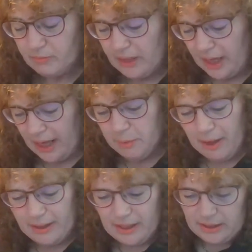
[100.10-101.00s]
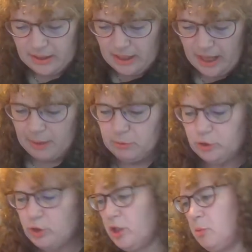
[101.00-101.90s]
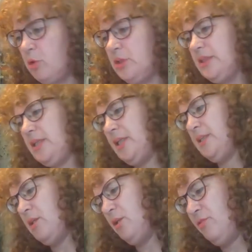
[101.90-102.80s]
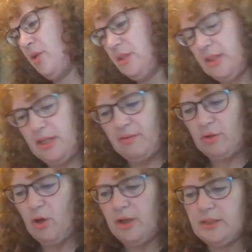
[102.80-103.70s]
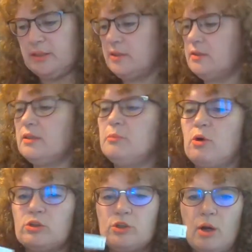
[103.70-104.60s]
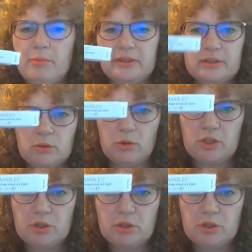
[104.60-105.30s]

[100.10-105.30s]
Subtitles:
Anyway, I will show you what is in it. So the first thing I've got is, the box got a bit squished,